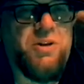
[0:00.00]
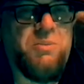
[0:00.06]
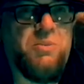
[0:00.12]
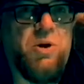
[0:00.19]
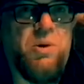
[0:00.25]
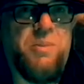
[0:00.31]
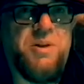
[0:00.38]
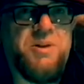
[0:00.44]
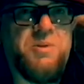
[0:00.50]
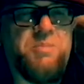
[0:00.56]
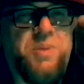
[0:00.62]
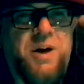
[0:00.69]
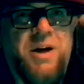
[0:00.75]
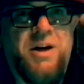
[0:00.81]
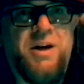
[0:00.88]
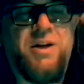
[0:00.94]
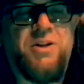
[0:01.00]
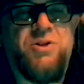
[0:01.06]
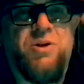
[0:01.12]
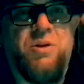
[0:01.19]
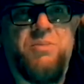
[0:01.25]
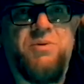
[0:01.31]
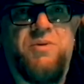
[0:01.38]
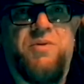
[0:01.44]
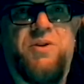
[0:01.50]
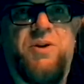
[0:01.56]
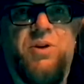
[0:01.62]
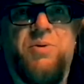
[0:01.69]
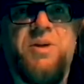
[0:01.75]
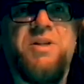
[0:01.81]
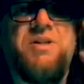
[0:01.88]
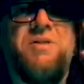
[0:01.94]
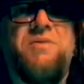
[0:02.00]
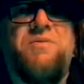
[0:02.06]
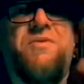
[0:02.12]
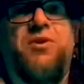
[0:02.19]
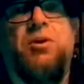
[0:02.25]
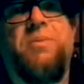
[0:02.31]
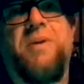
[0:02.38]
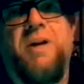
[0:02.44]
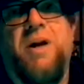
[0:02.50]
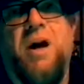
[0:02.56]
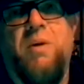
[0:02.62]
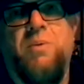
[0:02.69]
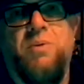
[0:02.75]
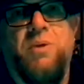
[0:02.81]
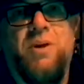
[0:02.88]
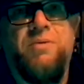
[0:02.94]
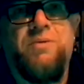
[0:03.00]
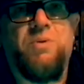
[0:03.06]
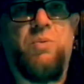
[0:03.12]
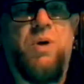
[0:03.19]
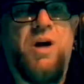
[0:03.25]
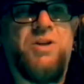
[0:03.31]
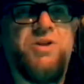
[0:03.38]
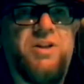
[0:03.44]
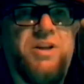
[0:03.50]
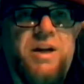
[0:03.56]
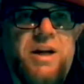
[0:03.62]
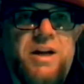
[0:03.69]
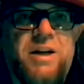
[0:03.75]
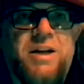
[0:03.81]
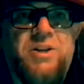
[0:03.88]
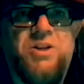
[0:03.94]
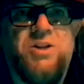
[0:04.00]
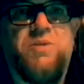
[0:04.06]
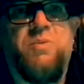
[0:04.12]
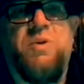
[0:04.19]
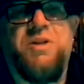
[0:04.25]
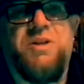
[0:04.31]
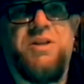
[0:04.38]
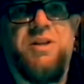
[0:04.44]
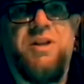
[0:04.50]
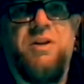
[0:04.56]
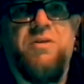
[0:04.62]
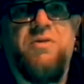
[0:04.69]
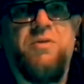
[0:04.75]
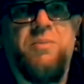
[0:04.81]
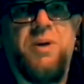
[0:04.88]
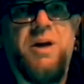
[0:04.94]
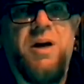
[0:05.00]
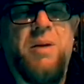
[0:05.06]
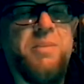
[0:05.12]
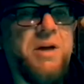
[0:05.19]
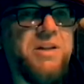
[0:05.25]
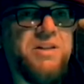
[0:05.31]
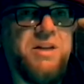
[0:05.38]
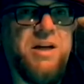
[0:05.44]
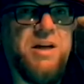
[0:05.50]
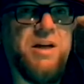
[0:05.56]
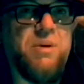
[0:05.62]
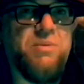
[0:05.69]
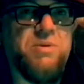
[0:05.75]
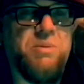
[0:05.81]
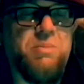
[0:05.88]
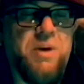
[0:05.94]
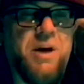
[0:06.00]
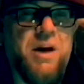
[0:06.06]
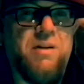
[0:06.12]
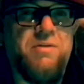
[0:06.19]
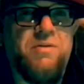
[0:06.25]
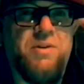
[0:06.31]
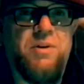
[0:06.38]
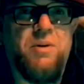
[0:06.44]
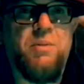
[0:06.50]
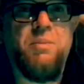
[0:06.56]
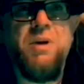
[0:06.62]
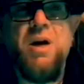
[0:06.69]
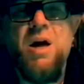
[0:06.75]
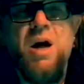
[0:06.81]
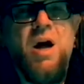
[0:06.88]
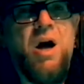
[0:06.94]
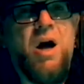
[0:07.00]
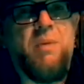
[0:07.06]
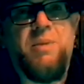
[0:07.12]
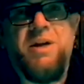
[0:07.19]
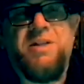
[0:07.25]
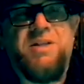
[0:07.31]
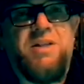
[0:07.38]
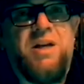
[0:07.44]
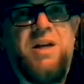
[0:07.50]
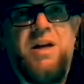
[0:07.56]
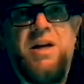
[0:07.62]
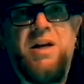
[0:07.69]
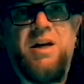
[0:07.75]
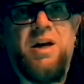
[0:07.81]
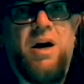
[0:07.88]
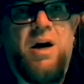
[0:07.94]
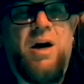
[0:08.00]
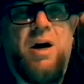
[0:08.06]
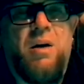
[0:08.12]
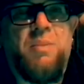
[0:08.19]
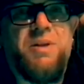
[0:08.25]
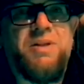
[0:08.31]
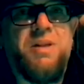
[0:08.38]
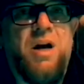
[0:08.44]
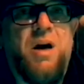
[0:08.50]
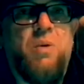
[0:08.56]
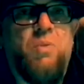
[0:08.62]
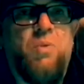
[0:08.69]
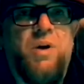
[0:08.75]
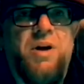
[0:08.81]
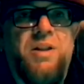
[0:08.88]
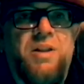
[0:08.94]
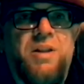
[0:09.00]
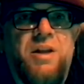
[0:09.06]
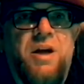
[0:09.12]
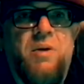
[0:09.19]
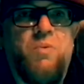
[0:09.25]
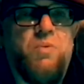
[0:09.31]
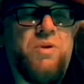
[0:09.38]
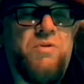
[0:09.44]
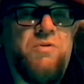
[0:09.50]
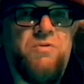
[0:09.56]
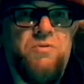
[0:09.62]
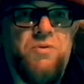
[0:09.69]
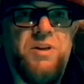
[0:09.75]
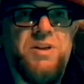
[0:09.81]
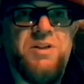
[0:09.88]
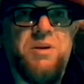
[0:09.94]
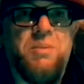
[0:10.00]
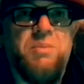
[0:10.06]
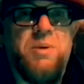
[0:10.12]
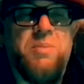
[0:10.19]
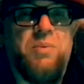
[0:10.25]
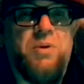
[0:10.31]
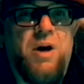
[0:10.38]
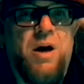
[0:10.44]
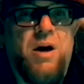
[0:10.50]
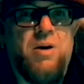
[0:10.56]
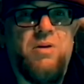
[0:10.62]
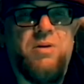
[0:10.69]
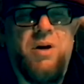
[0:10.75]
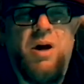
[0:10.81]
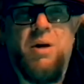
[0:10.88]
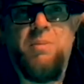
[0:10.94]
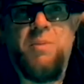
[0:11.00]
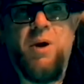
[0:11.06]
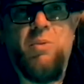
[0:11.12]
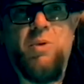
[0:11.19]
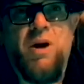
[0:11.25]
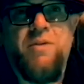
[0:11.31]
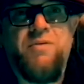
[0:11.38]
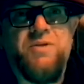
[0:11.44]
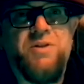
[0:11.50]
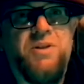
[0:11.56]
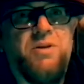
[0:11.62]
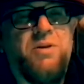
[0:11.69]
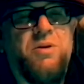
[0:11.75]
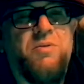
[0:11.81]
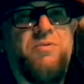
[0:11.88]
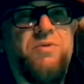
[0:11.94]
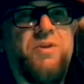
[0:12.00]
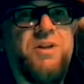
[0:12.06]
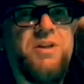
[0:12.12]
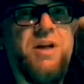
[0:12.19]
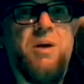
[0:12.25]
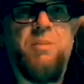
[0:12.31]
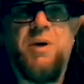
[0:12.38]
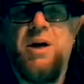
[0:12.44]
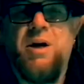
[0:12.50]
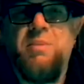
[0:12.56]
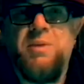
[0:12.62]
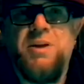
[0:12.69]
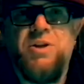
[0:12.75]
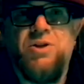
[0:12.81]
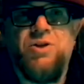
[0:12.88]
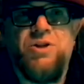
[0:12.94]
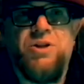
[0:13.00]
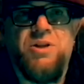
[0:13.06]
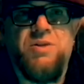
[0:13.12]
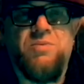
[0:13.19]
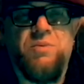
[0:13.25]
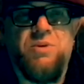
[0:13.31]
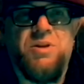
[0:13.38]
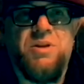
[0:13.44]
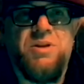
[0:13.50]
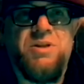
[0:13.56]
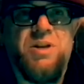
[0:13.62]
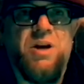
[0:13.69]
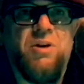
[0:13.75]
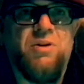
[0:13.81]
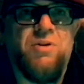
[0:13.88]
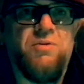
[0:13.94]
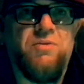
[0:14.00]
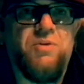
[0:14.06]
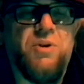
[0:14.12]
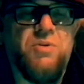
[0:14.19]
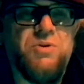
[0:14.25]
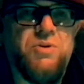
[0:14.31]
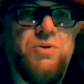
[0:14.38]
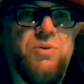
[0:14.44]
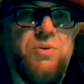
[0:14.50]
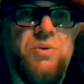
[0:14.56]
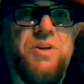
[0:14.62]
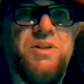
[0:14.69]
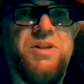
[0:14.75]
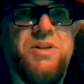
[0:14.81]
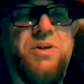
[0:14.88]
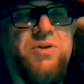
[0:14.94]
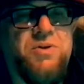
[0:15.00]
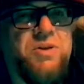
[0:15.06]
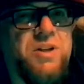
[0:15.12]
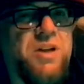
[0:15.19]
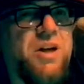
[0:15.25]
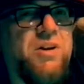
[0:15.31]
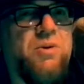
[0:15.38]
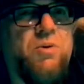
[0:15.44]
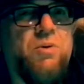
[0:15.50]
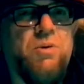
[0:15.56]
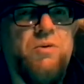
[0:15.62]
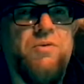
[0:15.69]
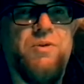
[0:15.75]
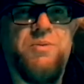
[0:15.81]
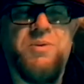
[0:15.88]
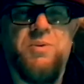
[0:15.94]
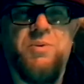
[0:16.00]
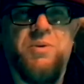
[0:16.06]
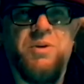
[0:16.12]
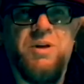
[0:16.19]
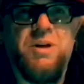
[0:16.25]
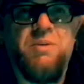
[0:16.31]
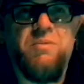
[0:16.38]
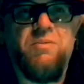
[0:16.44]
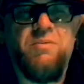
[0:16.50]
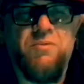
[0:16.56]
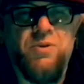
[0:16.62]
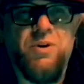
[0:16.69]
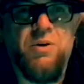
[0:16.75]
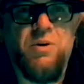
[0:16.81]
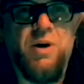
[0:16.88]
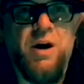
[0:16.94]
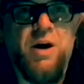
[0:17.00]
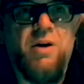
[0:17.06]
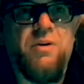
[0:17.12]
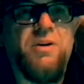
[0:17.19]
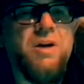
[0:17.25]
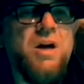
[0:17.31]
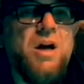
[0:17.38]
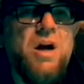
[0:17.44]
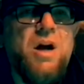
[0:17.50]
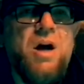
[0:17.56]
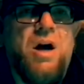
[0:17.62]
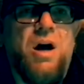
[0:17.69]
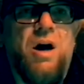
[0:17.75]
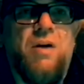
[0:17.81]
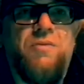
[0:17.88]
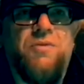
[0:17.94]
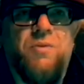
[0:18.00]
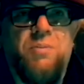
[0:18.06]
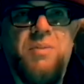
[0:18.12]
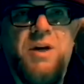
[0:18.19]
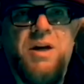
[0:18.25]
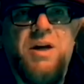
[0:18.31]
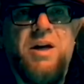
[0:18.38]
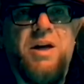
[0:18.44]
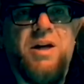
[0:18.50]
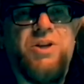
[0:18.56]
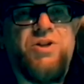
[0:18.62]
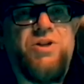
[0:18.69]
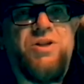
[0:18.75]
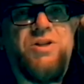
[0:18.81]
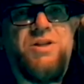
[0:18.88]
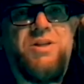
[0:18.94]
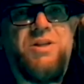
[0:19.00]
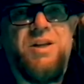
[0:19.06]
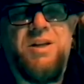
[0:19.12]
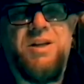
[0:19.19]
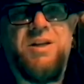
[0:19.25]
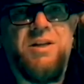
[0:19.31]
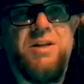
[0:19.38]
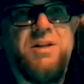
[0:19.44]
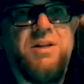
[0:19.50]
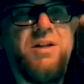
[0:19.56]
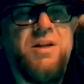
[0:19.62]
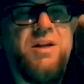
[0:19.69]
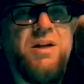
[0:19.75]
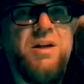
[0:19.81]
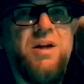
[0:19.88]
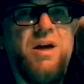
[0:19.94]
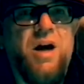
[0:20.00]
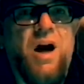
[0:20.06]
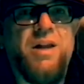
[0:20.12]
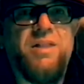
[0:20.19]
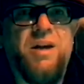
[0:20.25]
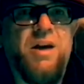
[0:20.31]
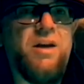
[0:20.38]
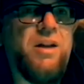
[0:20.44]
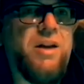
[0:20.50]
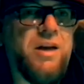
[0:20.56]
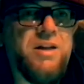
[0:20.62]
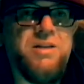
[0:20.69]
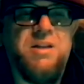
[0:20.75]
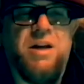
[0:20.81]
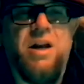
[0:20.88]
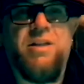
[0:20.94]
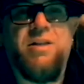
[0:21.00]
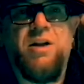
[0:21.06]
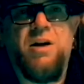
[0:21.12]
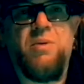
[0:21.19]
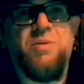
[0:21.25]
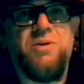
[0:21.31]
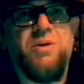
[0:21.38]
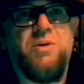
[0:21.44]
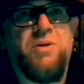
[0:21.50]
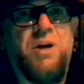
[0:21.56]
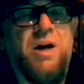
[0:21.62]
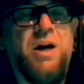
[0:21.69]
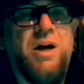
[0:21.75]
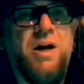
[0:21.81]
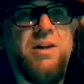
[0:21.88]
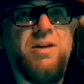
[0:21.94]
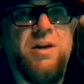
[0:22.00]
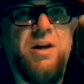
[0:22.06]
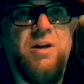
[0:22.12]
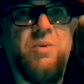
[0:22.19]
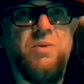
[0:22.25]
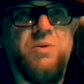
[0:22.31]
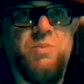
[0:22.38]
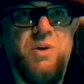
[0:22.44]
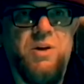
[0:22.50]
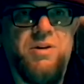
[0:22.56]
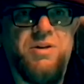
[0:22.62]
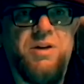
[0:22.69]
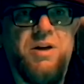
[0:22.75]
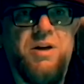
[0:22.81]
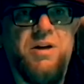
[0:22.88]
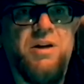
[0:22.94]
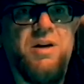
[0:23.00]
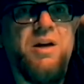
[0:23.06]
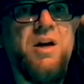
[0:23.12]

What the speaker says: moments, but in terms of a cohesive film that I would love to watch again, it just wasn't there for me. I'm not saying it was a bad film. I'm not saying it's not one that wouldn't freak some people out. My wife was a little freaked out by it because she's really scared of ghost stories, and those are the kind of horror films that really freak her out. For me, it just didn't. I thought, like I said, I thought it was okay. I thought it was well done,